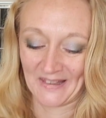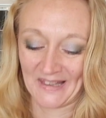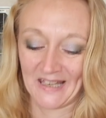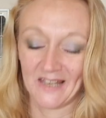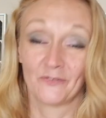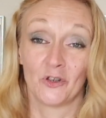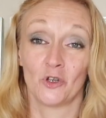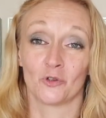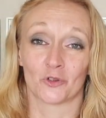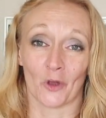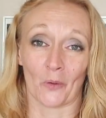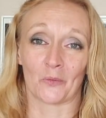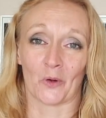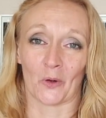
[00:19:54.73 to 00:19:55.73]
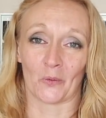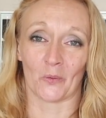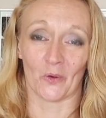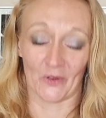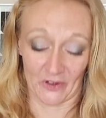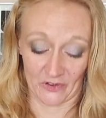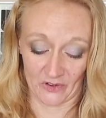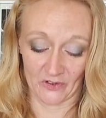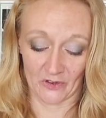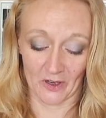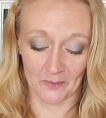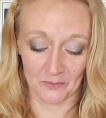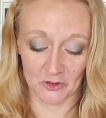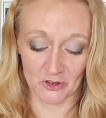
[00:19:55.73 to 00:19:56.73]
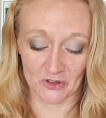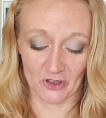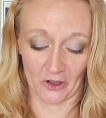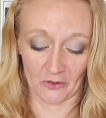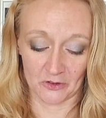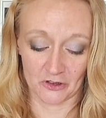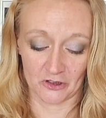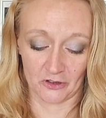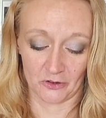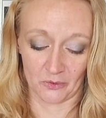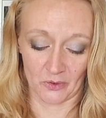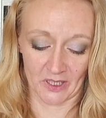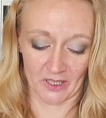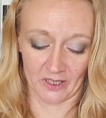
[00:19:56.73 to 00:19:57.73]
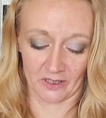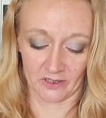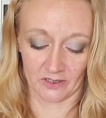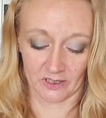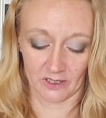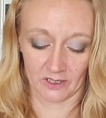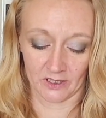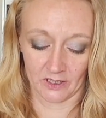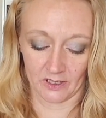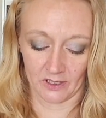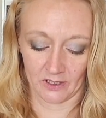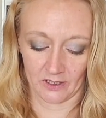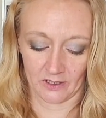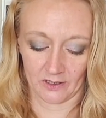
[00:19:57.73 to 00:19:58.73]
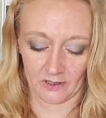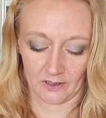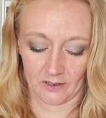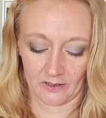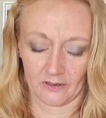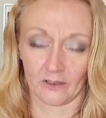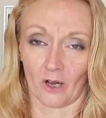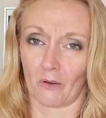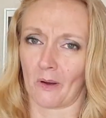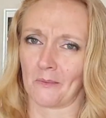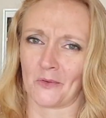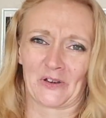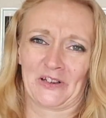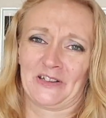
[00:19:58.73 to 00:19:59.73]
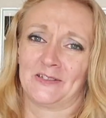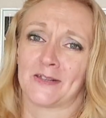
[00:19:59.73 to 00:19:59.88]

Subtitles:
If you don't know what this is, I'm just going to no, I'm not going to